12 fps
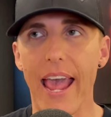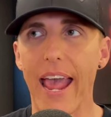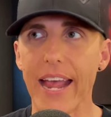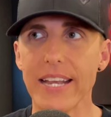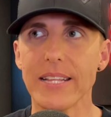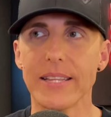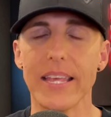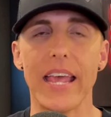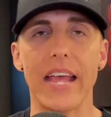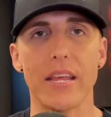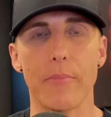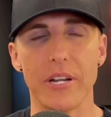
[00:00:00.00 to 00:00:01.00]
Anything
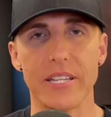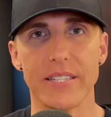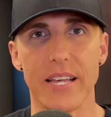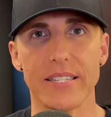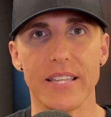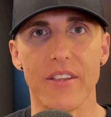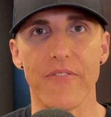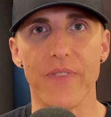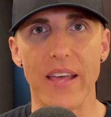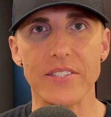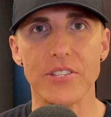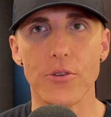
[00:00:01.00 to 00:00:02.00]
anybody says that
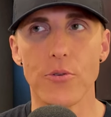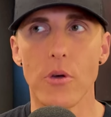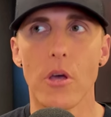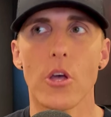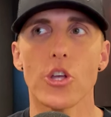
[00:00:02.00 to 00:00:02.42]
offends you